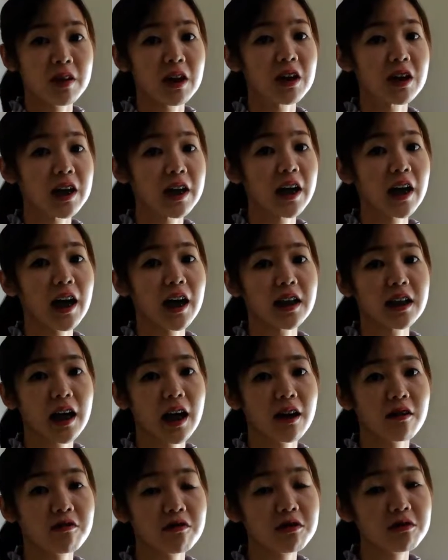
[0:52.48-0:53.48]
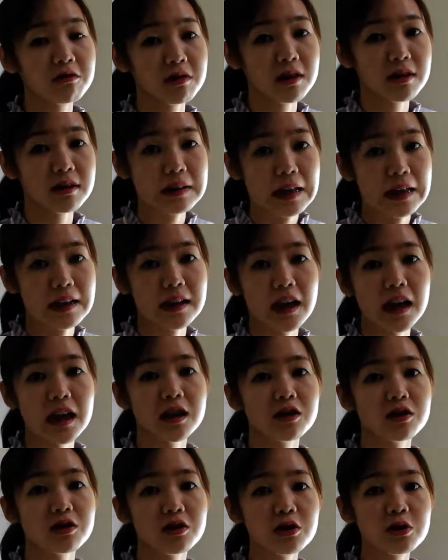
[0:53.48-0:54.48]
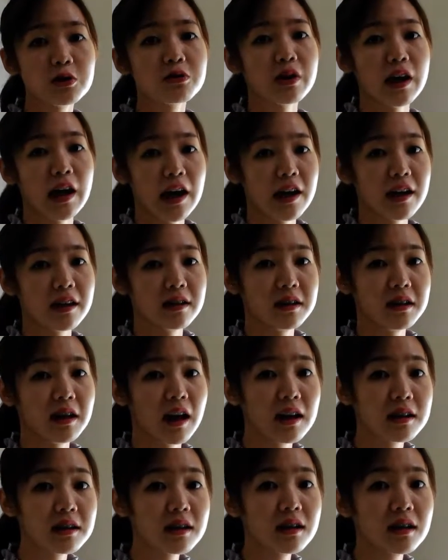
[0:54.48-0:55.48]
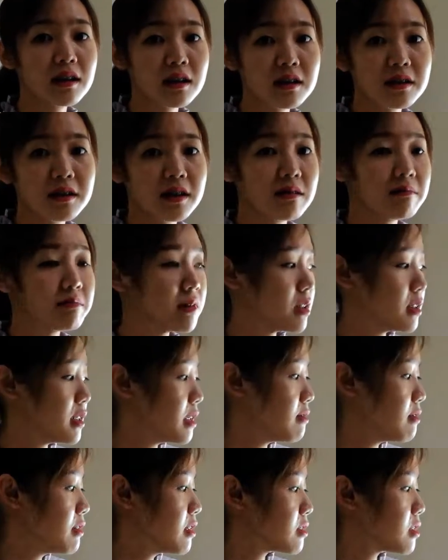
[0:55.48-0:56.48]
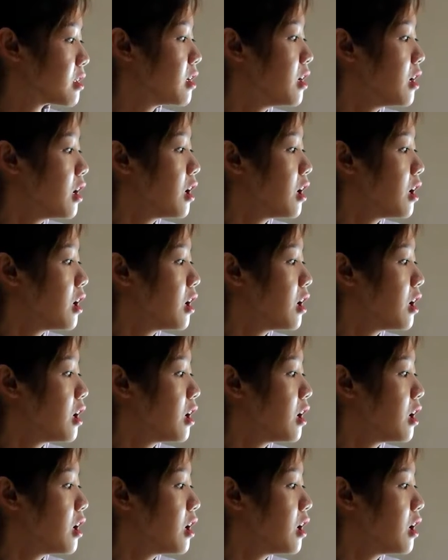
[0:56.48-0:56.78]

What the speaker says: Okay, and I've noticed that there is no any other learning materials